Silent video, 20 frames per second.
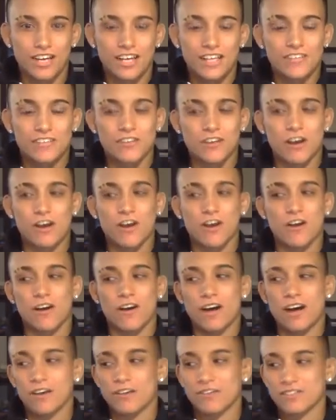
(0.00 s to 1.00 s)
So
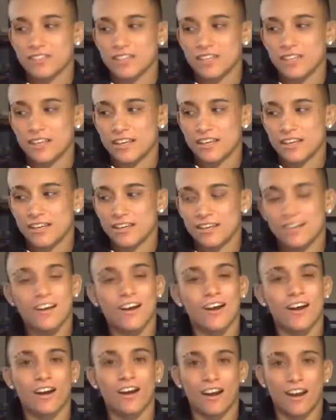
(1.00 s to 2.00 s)
I was like,
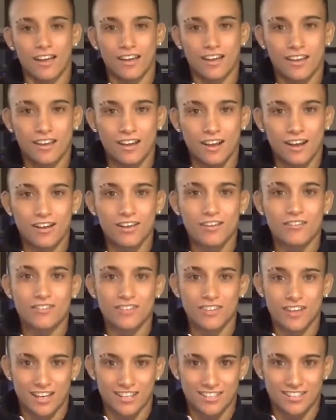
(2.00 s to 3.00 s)
all right, I'll give you
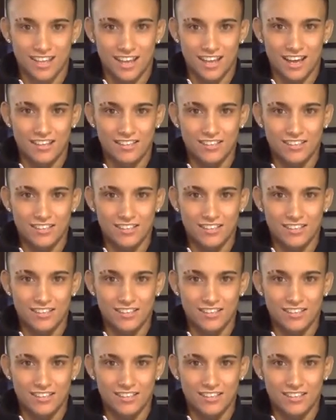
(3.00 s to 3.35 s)
guys that.